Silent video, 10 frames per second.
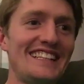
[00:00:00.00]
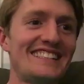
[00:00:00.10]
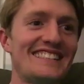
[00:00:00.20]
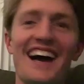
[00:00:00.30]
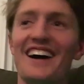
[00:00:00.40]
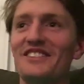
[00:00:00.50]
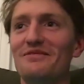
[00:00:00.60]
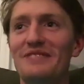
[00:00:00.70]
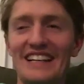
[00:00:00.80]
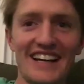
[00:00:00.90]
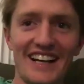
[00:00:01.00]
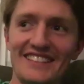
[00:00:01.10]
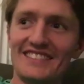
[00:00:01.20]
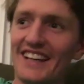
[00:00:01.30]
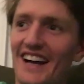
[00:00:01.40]
stuff
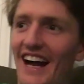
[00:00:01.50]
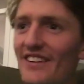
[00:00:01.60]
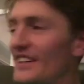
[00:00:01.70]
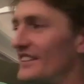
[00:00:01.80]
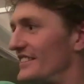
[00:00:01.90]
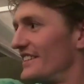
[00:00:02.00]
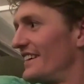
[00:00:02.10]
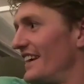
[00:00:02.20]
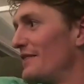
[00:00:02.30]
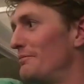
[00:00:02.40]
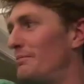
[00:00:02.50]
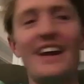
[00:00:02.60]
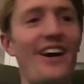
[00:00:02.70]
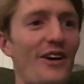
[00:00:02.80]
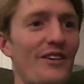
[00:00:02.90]
because I was in
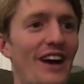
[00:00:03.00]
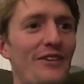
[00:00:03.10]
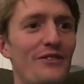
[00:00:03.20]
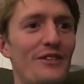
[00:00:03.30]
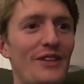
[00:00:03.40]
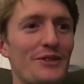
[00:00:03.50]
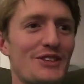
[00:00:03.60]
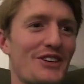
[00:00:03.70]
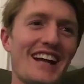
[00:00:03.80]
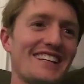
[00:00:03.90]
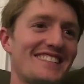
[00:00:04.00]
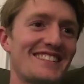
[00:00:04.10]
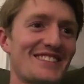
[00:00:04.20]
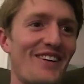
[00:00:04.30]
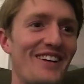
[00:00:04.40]
PR. There was
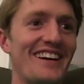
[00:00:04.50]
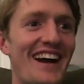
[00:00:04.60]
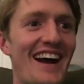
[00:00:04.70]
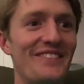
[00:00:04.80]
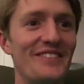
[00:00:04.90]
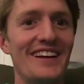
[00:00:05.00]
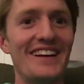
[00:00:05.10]
crisis going around me.